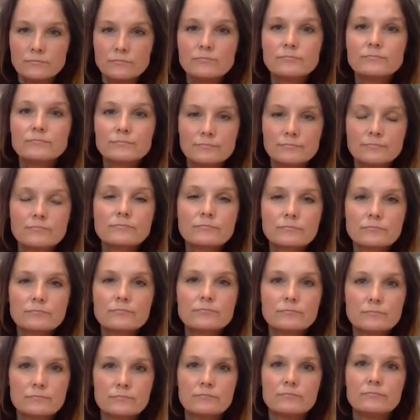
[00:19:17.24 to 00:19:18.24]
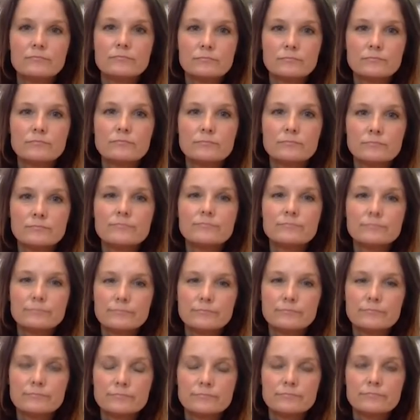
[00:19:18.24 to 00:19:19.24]

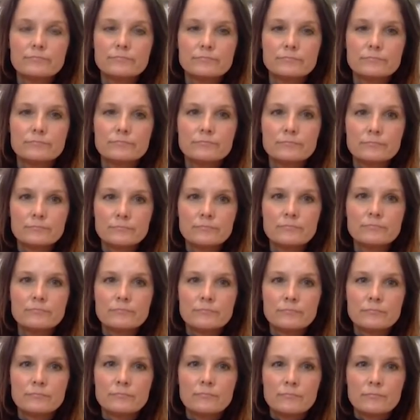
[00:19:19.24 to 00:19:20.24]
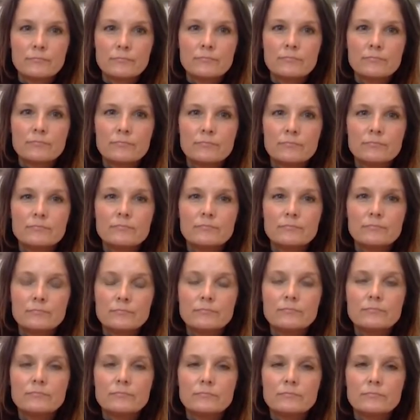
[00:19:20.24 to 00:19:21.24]

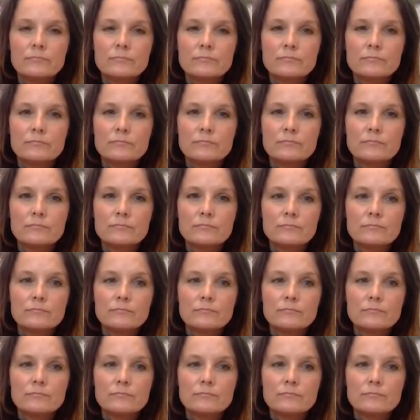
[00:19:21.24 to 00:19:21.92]
This person isn't speaking.